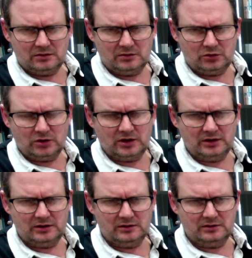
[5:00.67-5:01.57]
Docker
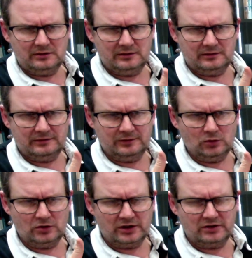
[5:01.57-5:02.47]
for
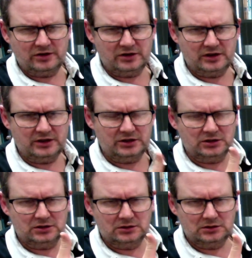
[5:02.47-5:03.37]
test
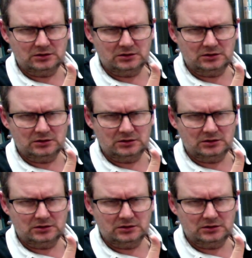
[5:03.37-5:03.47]
isolation,